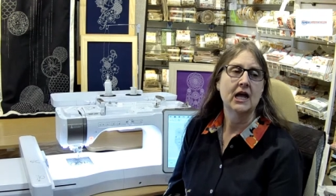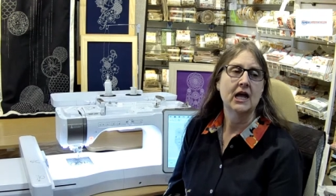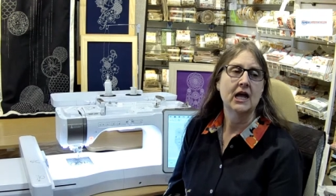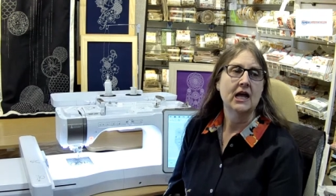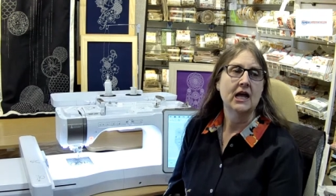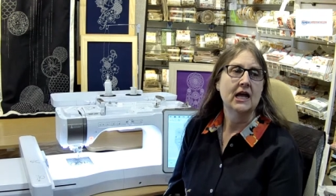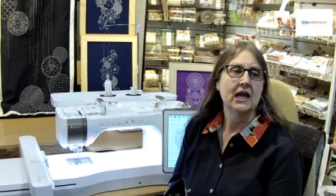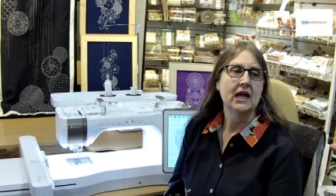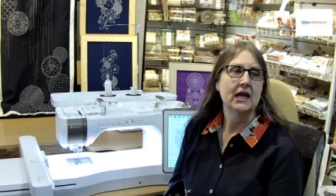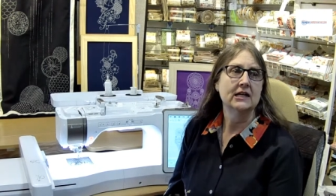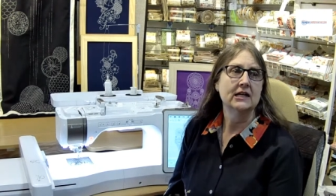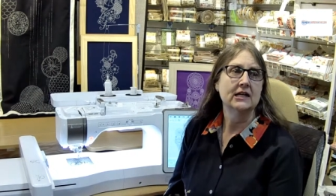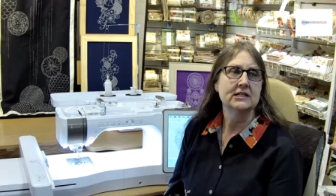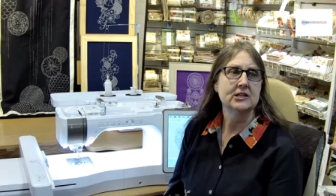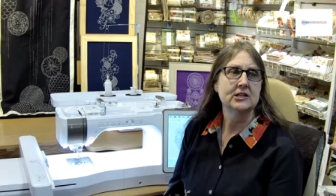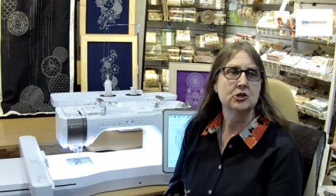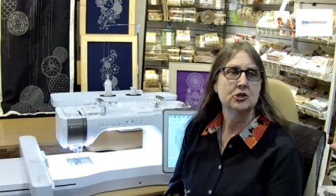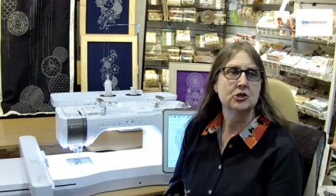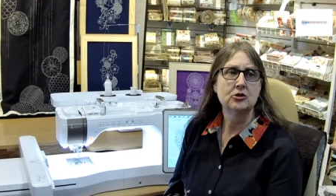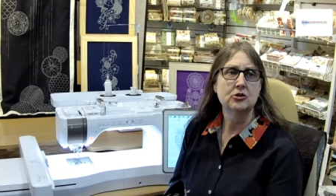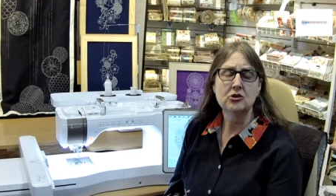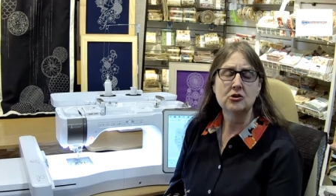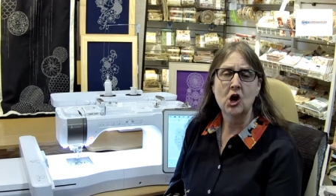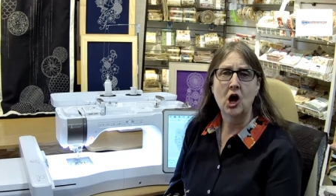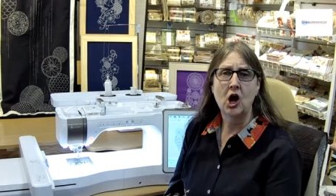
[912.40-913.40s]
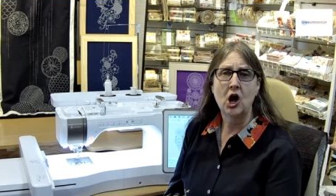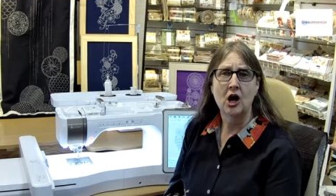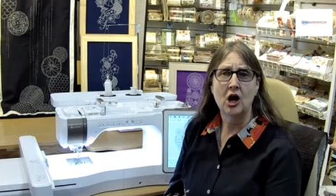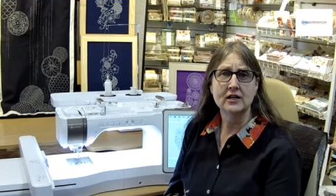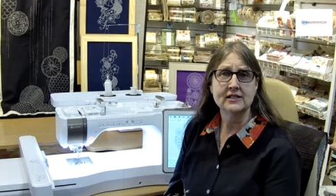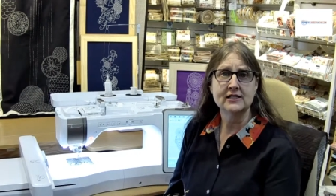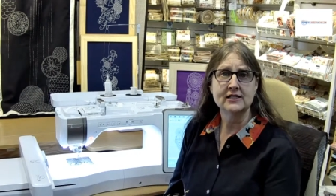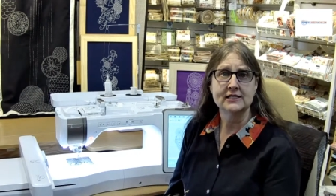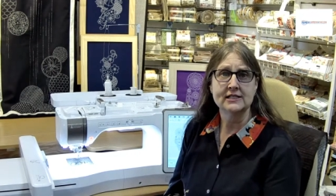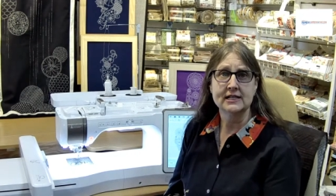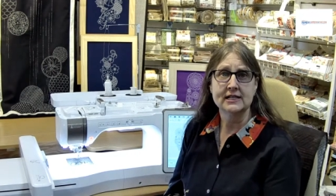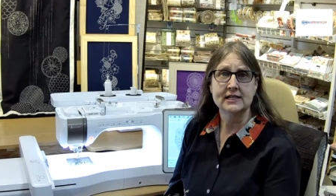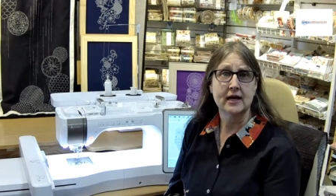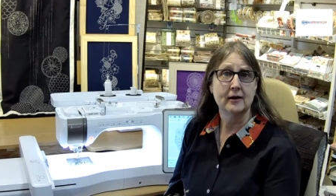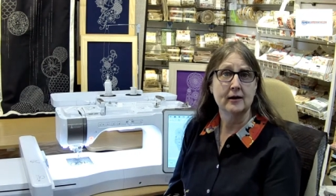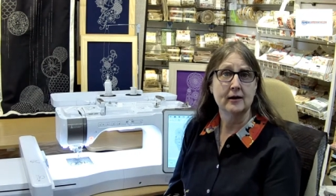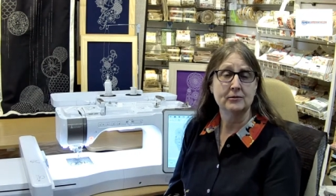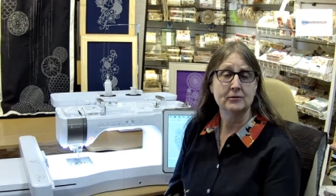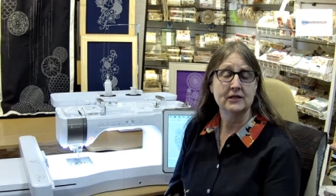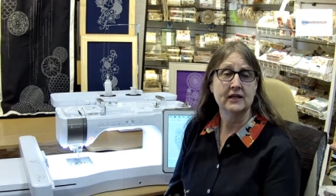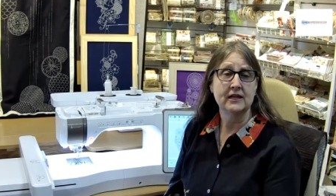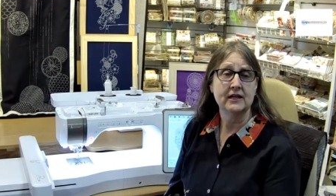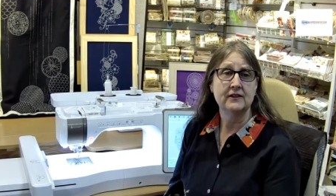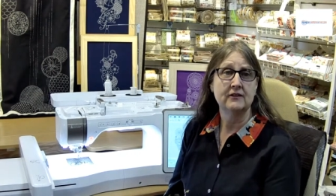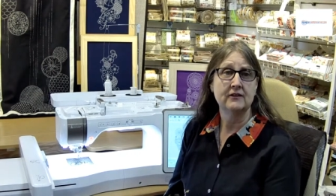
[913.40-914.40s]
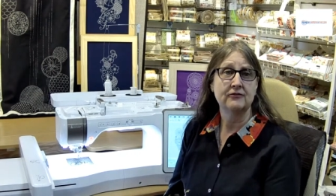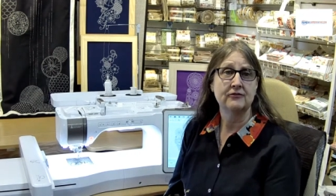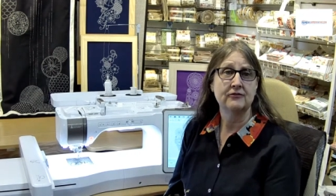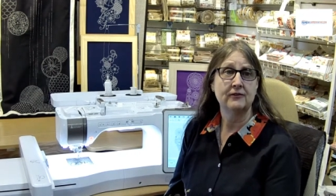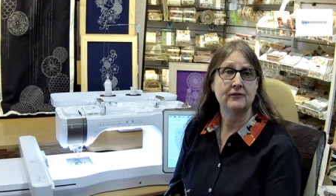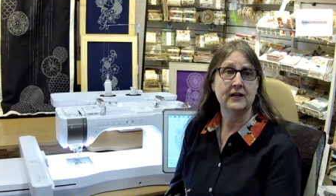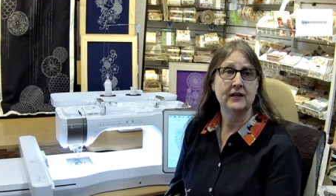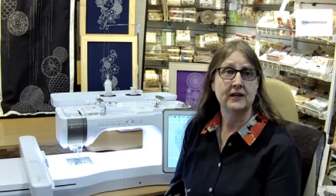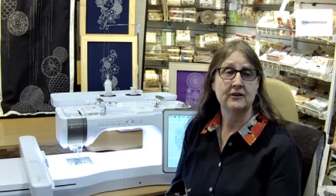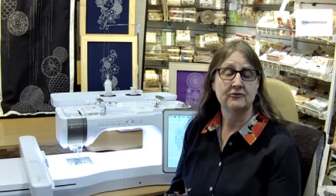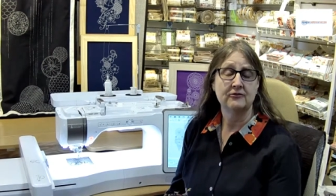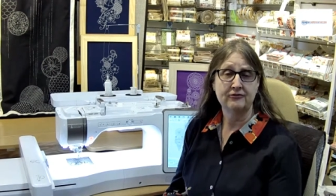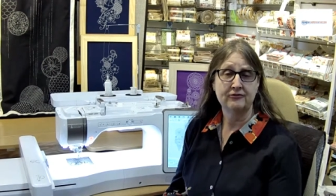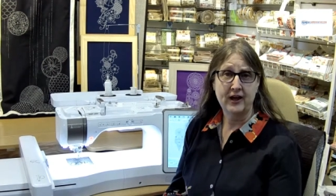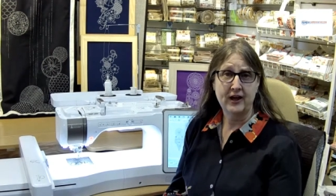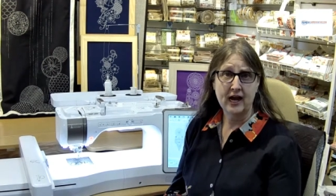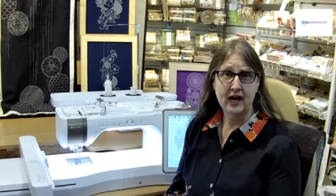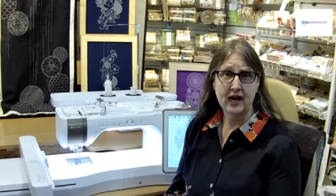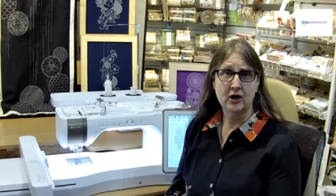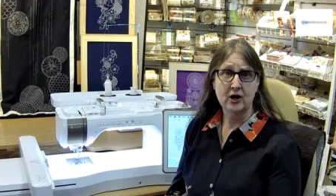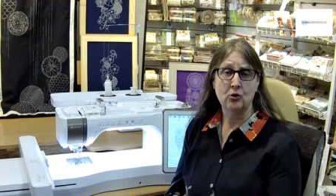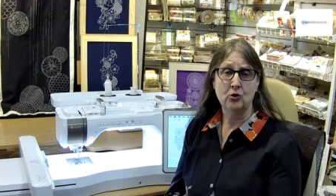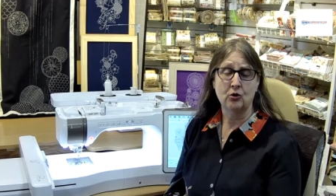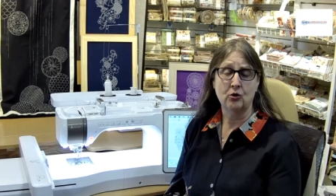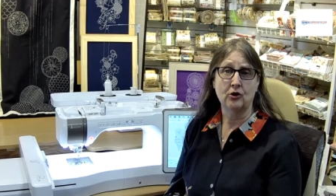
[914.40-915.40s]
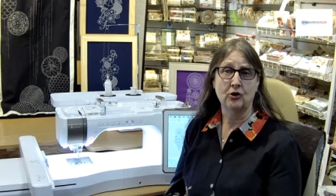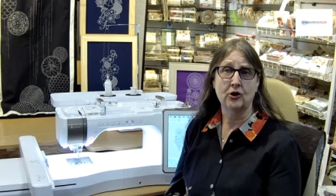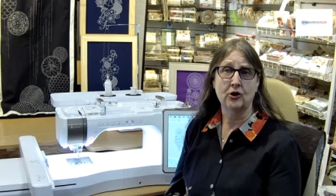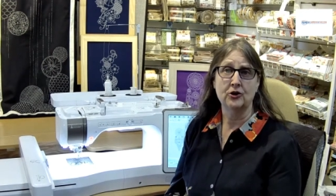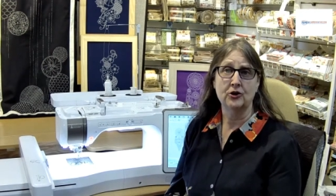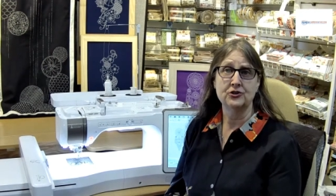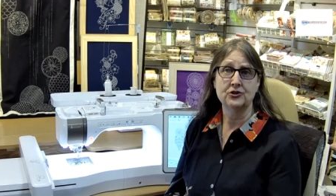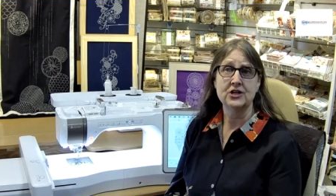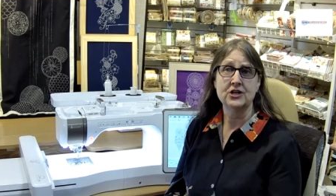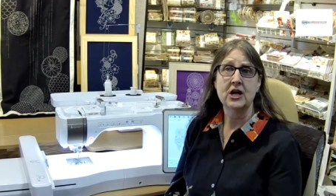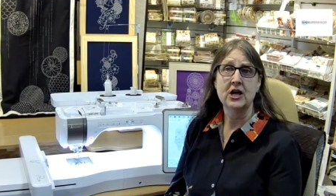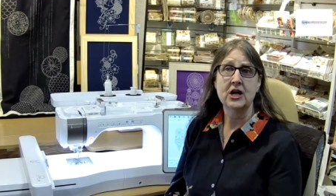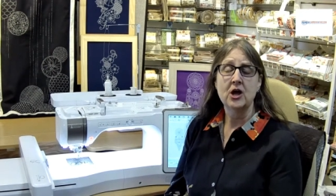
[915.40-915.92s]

It's a new concept in the in fat quarters